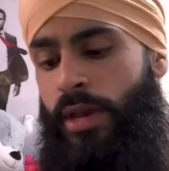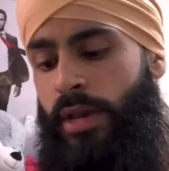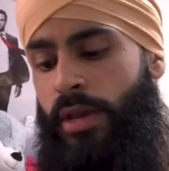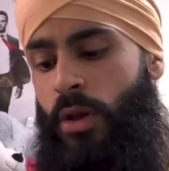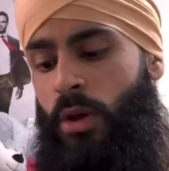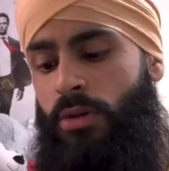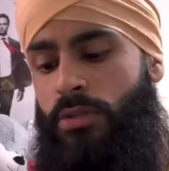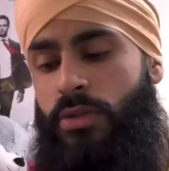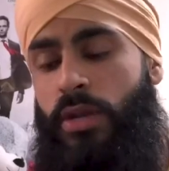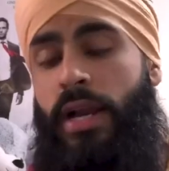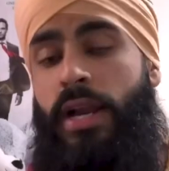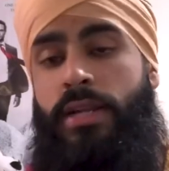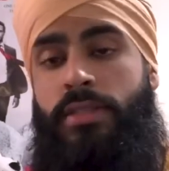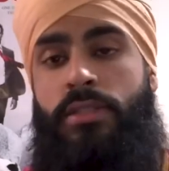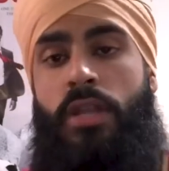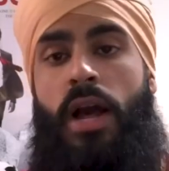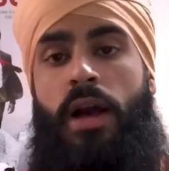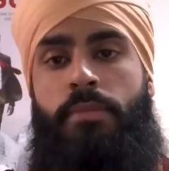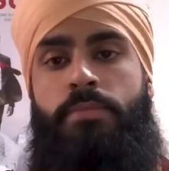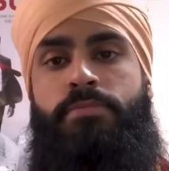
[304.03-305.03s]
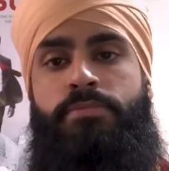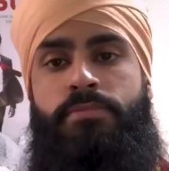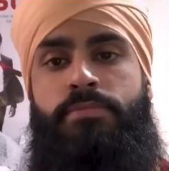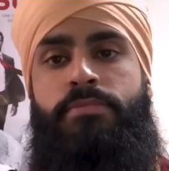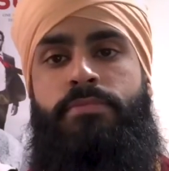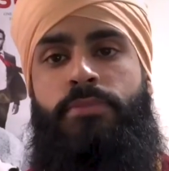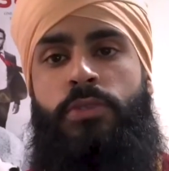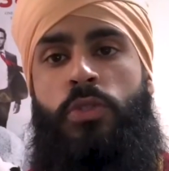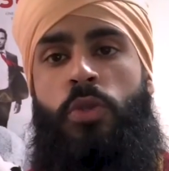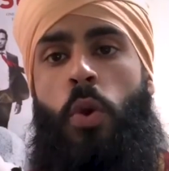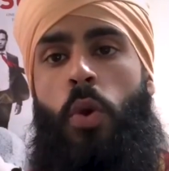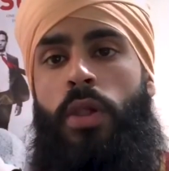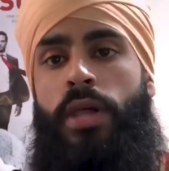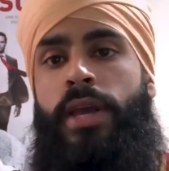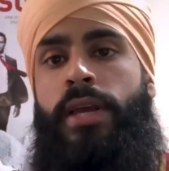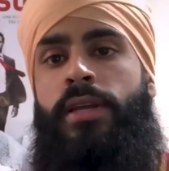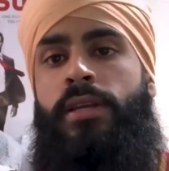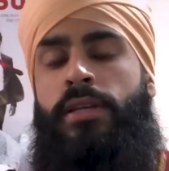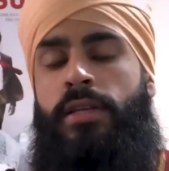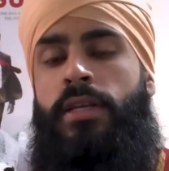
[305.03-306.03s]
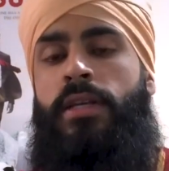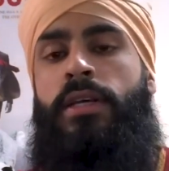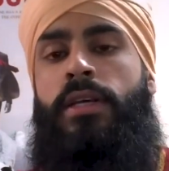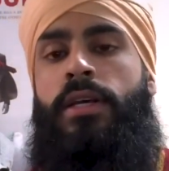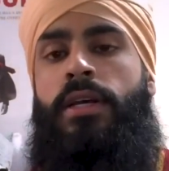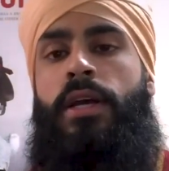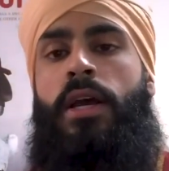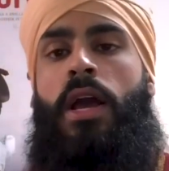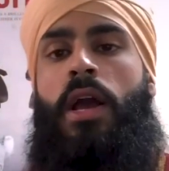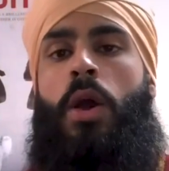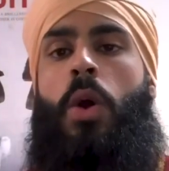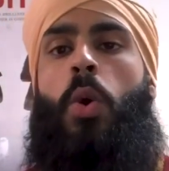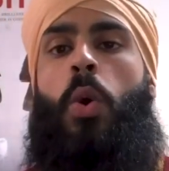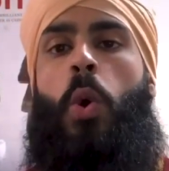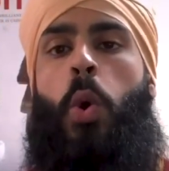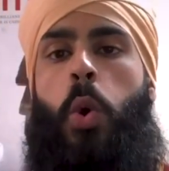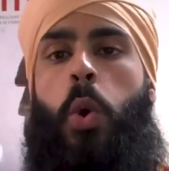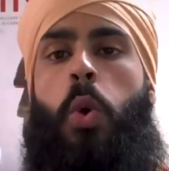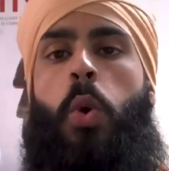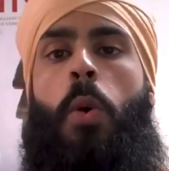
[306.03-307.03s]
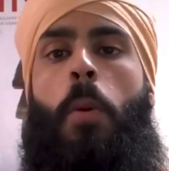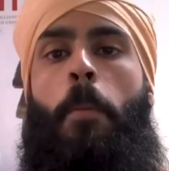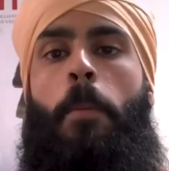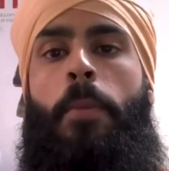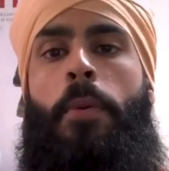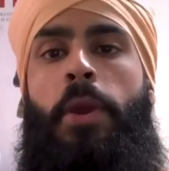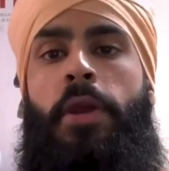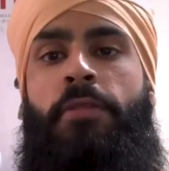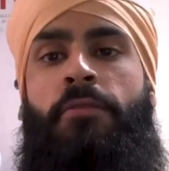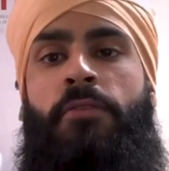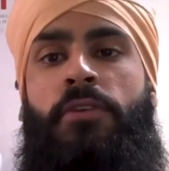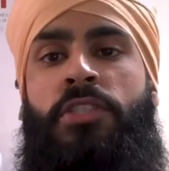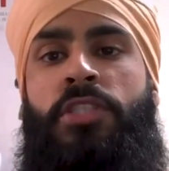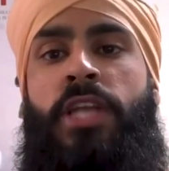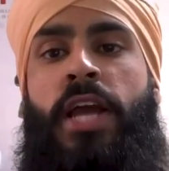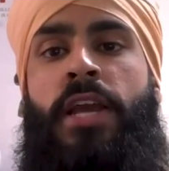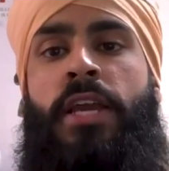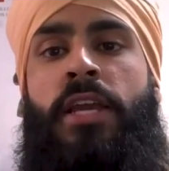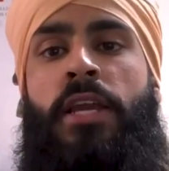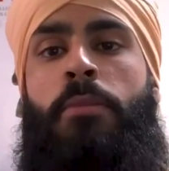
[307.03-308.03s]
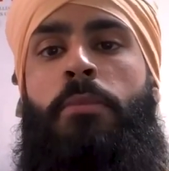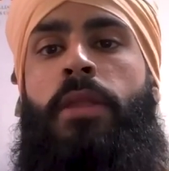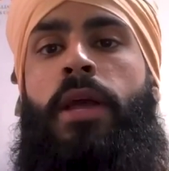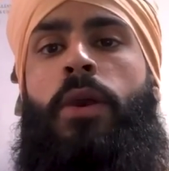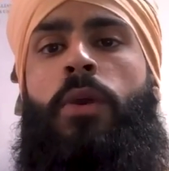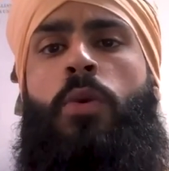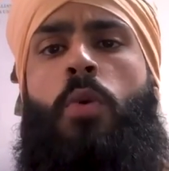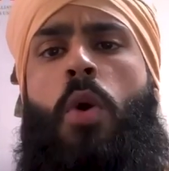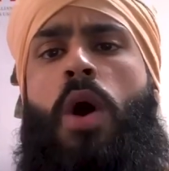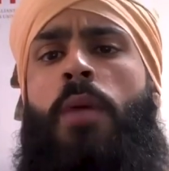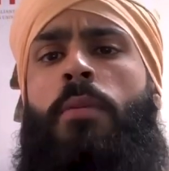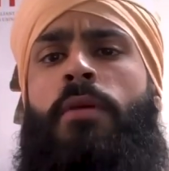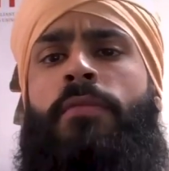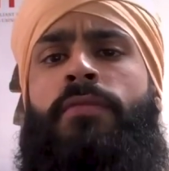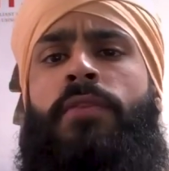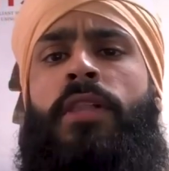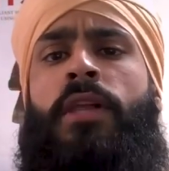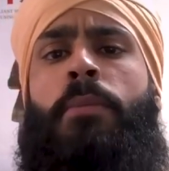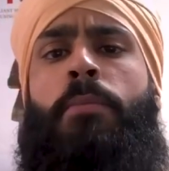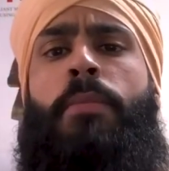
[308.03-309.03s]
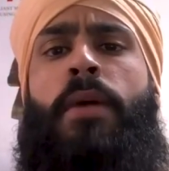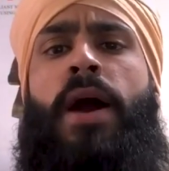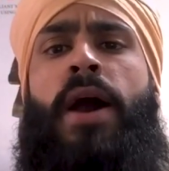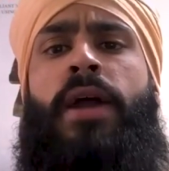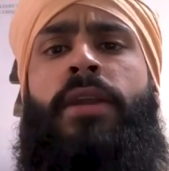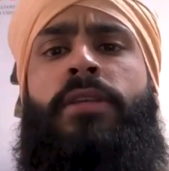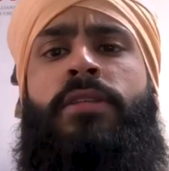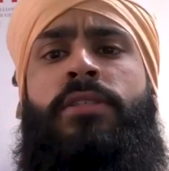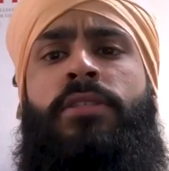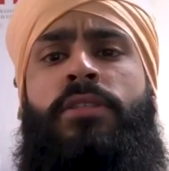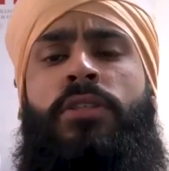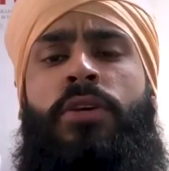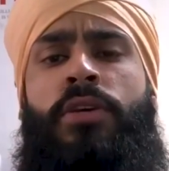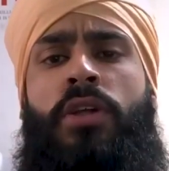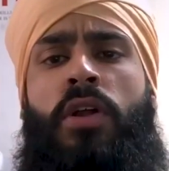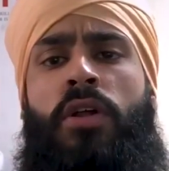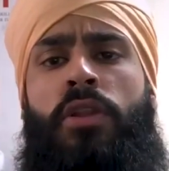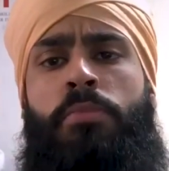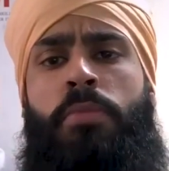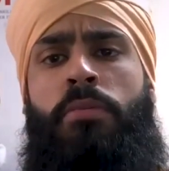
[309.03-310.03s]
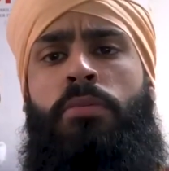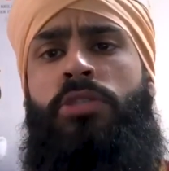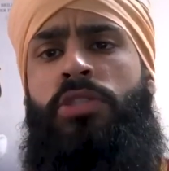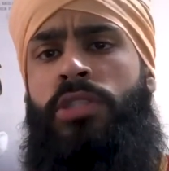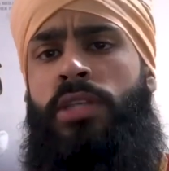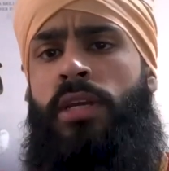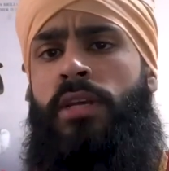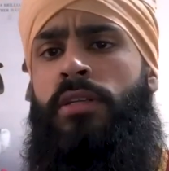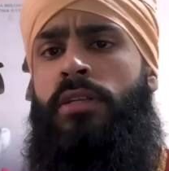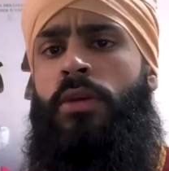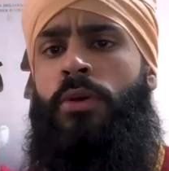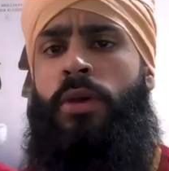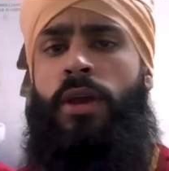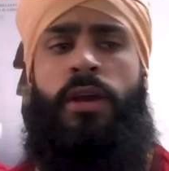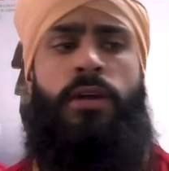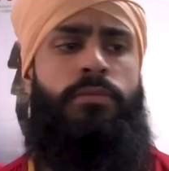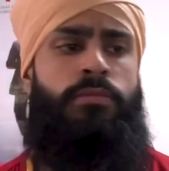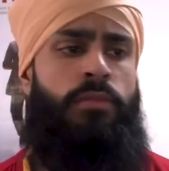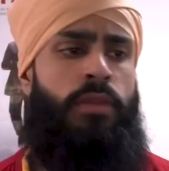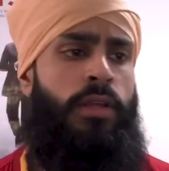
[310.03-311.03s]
yo, so I gotta stop scrolling, breathe for a second, and be like, why am I feeling bad? Cause looking at other people's shit. Okay.